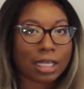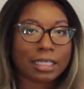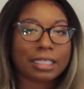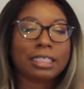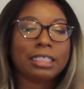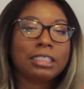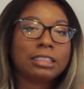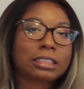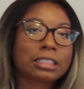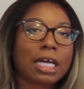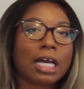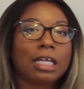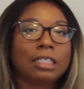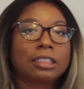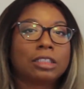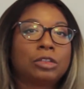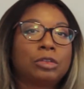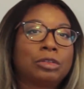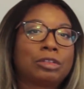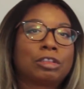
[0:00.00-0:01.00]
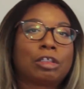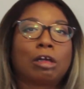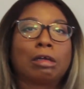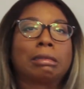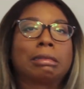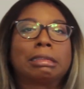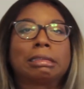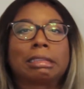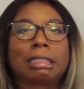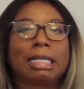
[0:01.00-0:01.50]
Like, he's kind of who
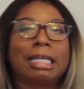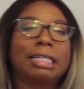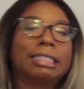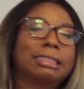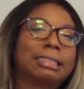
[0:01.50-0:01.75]
started the